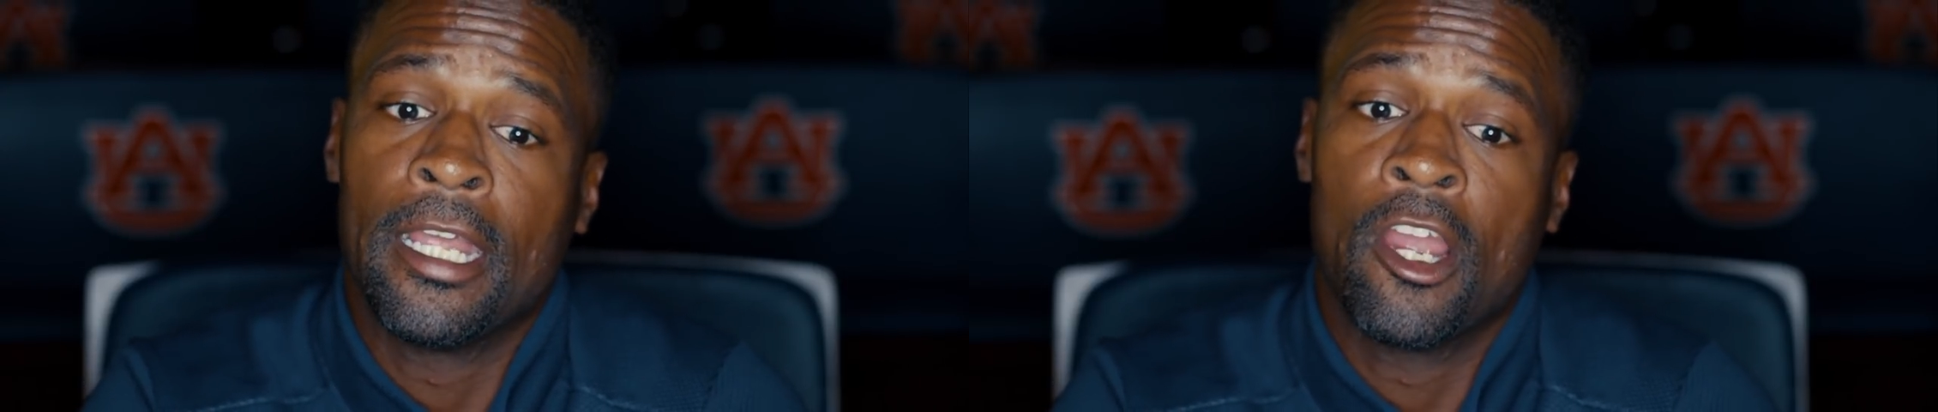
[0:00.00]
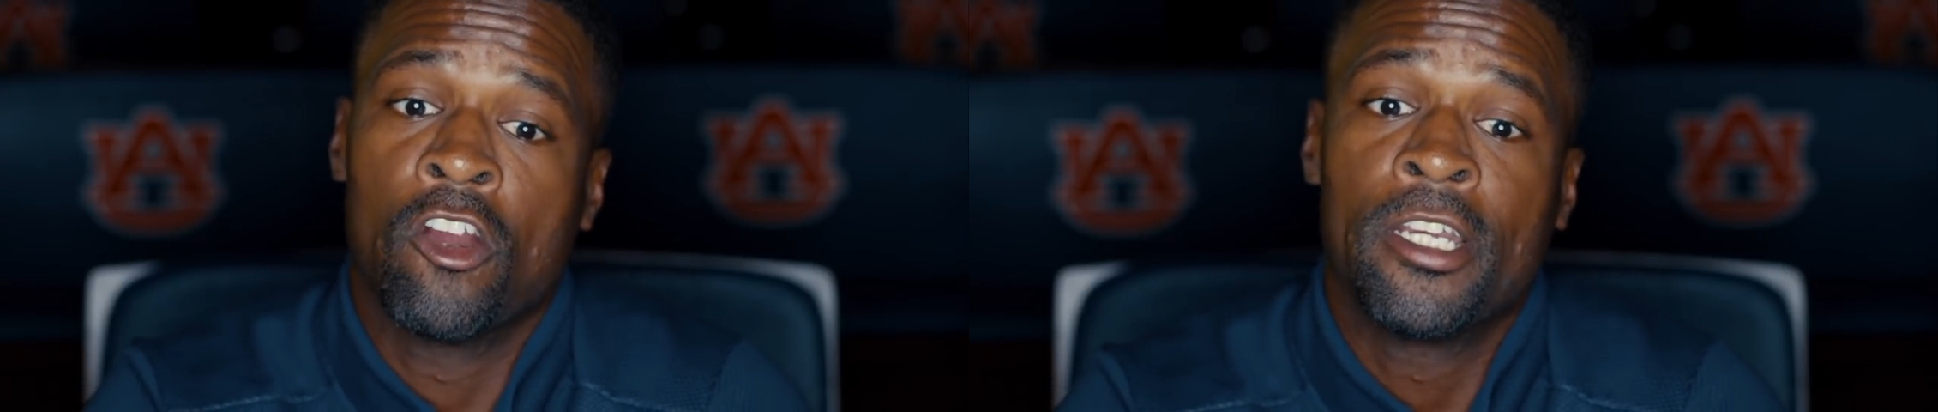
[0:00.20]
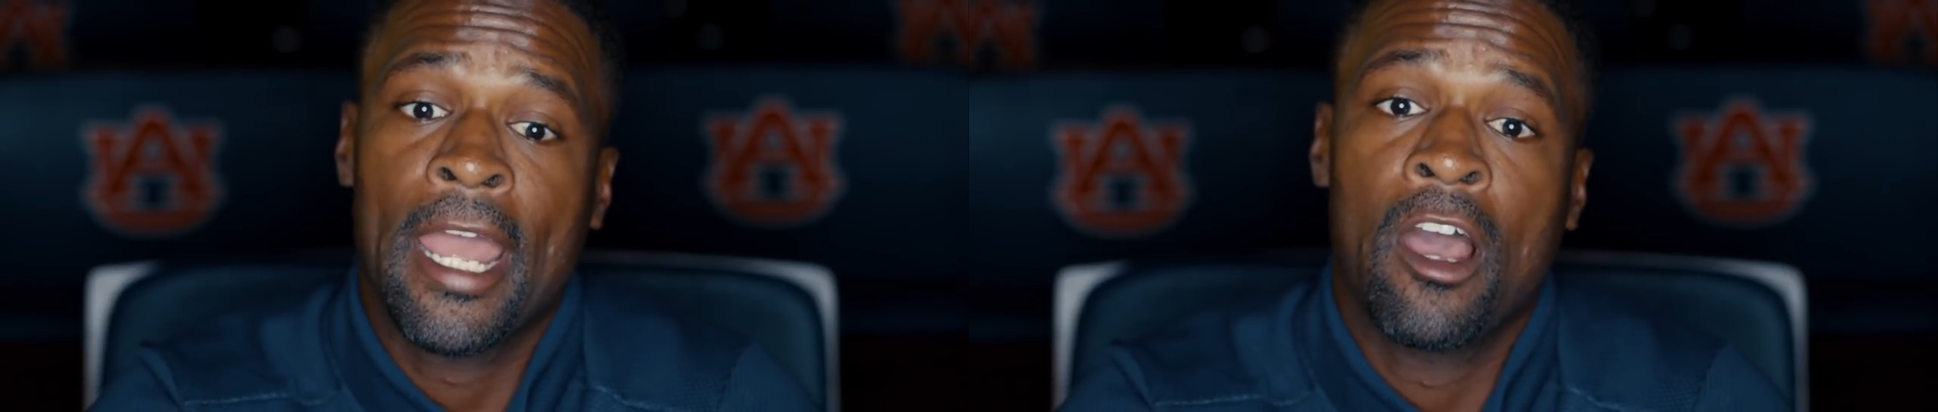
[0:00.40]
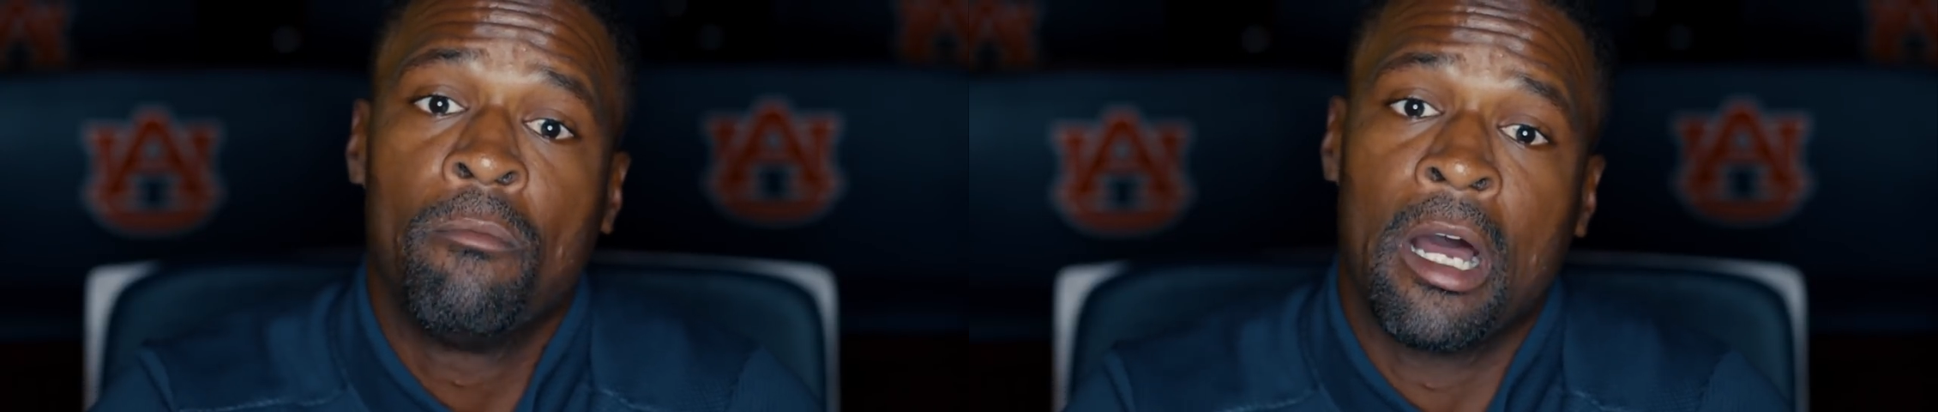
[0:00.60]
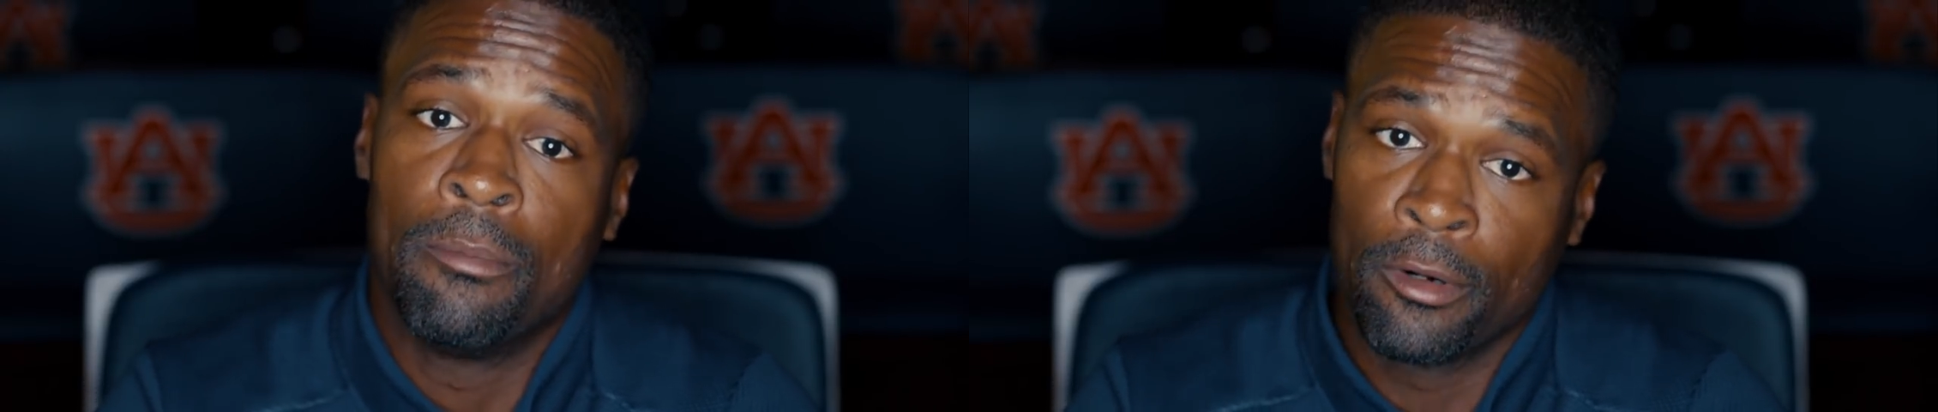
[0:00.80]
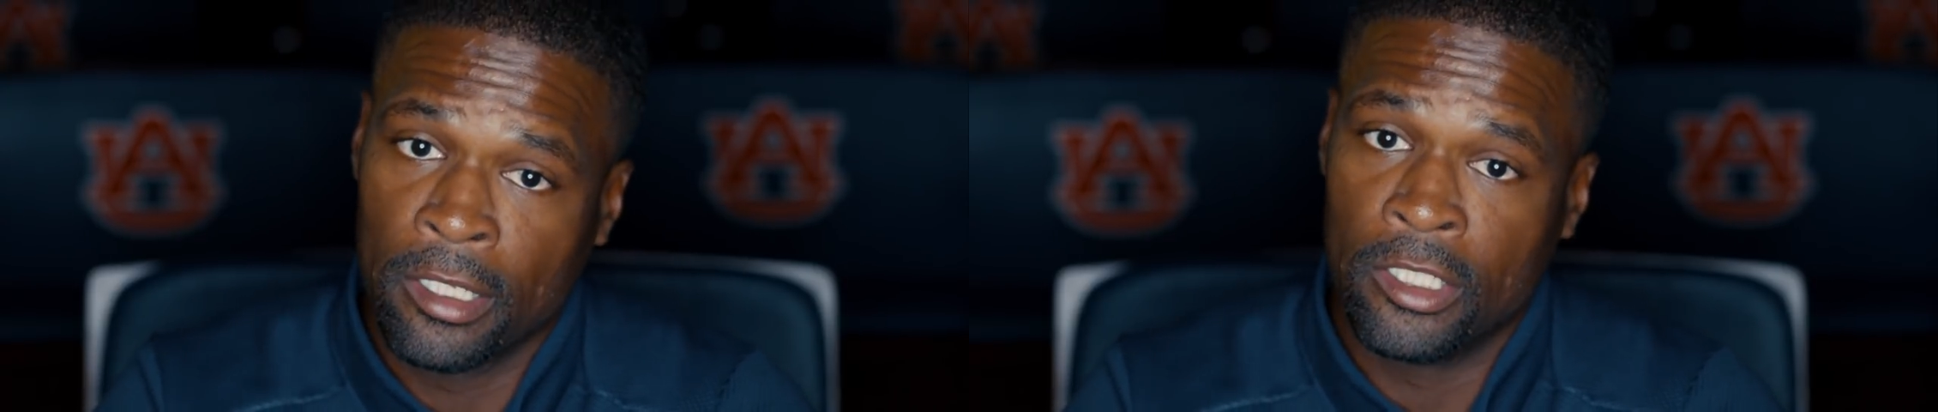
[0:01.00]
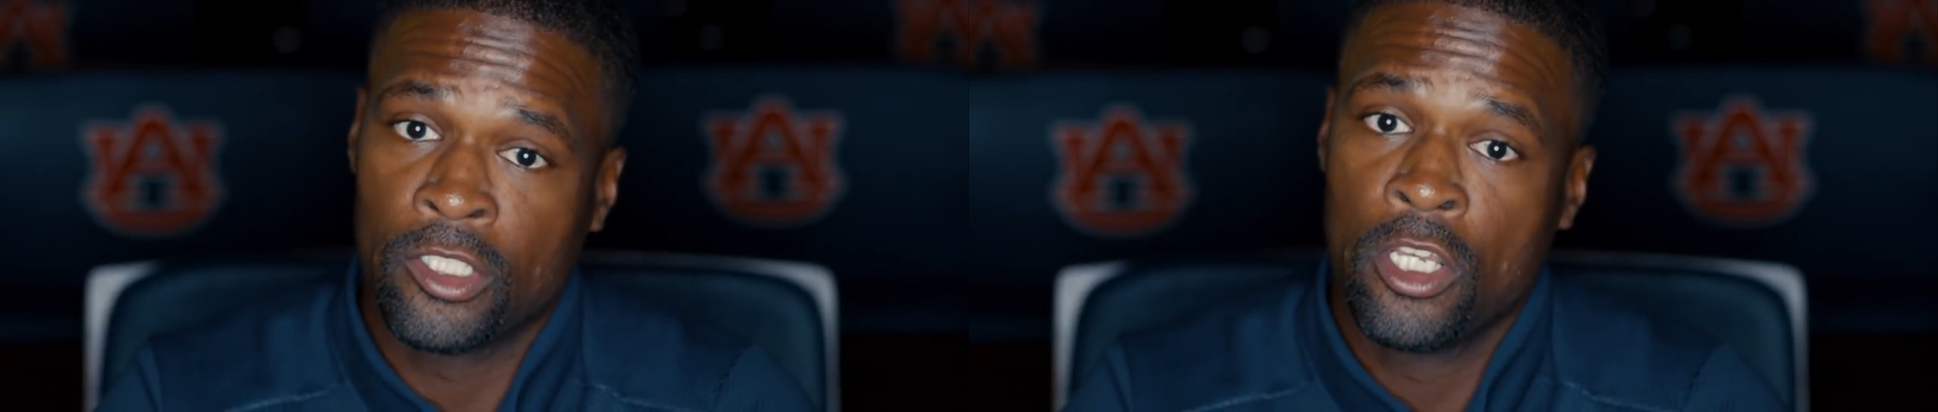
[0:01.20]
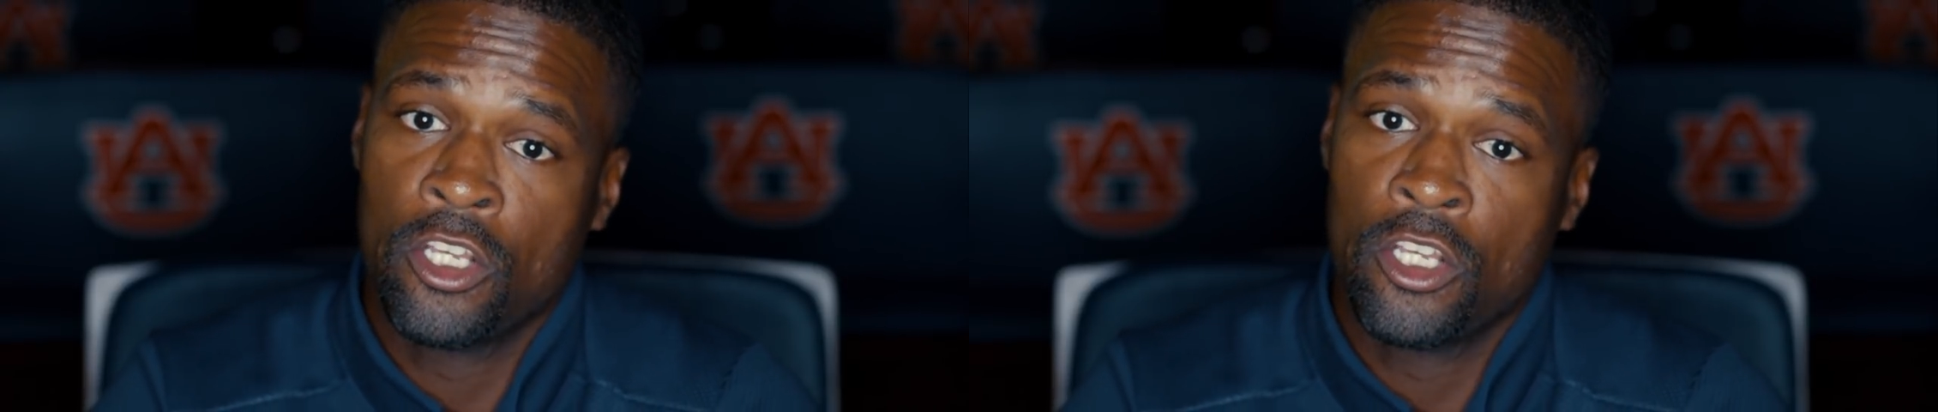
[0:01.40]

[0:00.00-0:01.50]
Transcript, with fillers: and they are now my brothers.